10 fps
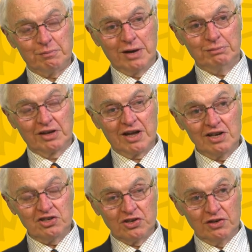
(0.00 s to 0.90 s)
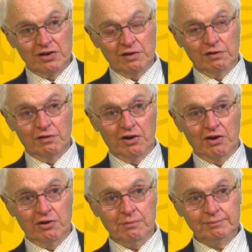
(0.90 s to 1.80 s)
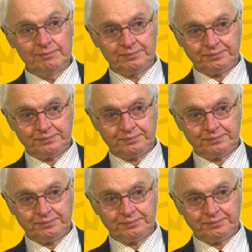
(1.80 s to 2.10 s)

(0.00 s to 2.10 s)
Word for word: publication of the volume,